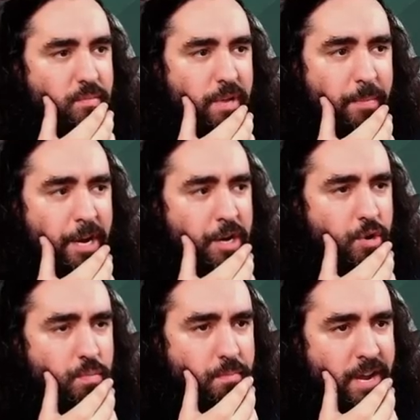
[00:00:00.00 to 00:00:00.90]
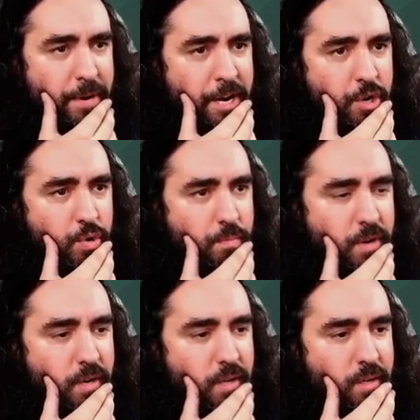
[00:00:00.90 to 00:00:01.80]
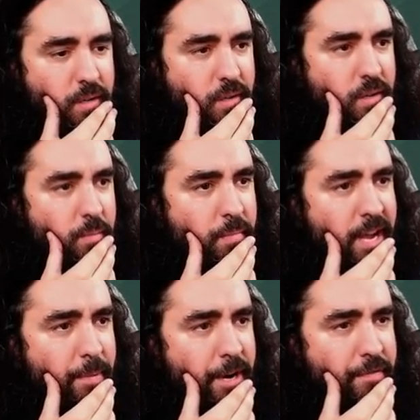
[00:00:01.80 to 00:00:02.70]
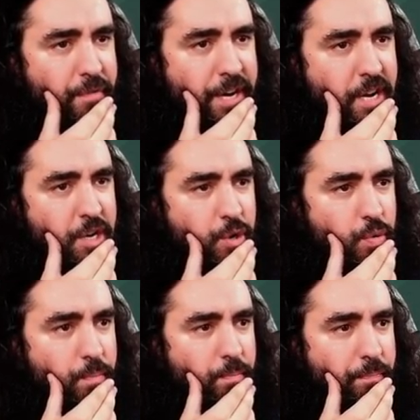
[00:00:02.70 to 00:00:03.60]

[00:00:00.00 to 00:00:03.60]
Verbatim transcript: Maybe they do. Maybe they do. Maybe they freaking do.